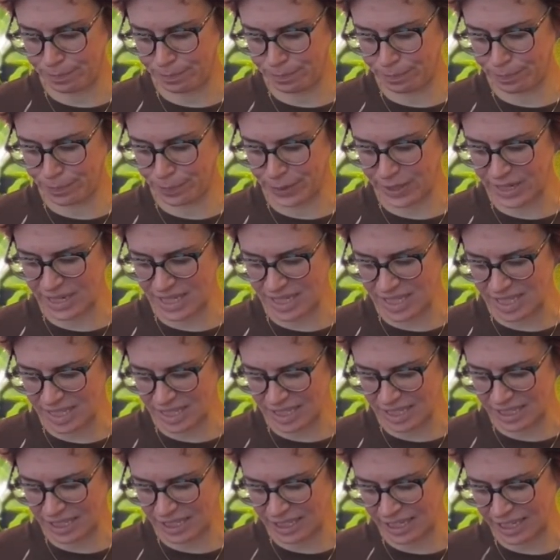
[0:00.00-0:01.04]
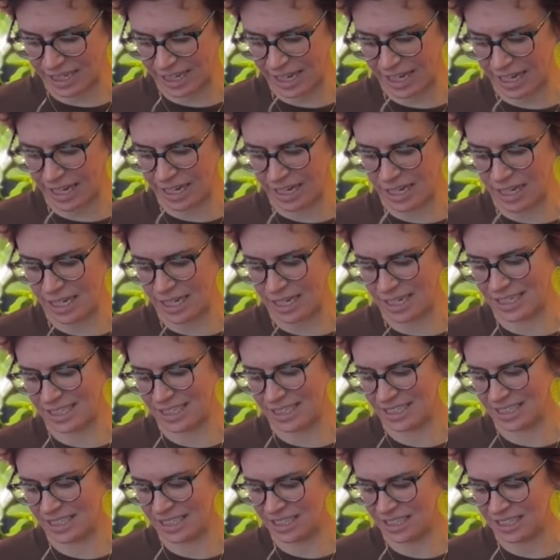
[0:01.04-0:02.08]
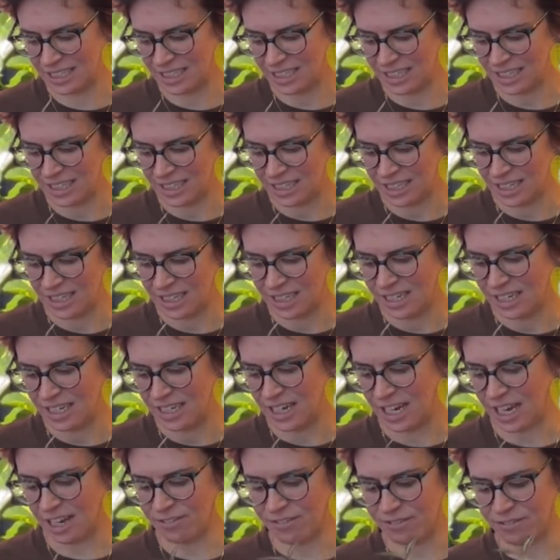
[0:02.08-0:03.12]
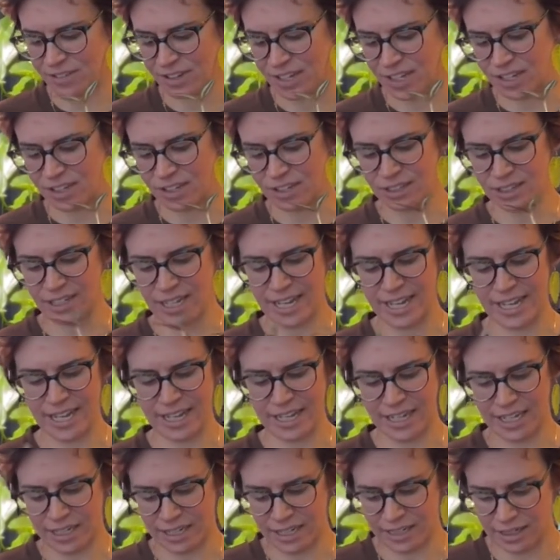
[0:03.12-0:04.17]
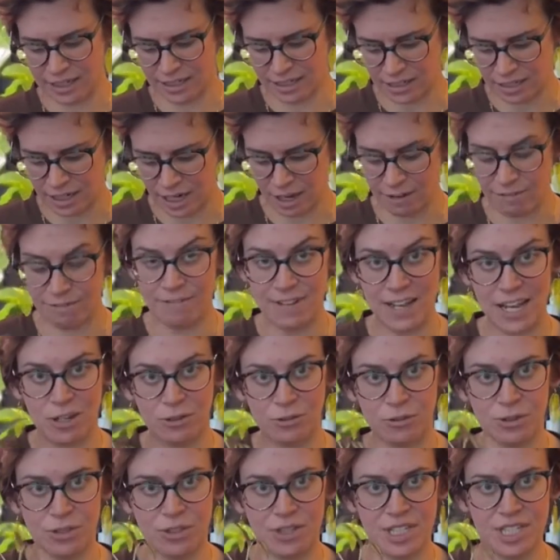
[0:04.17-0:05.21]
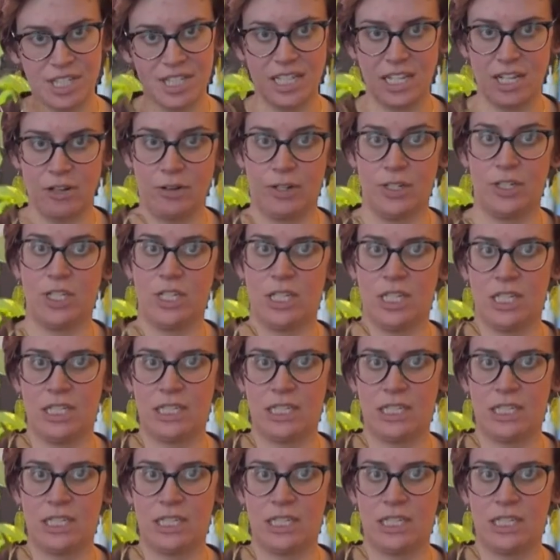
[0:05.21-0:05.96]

Basically, I feel like I found the secret to these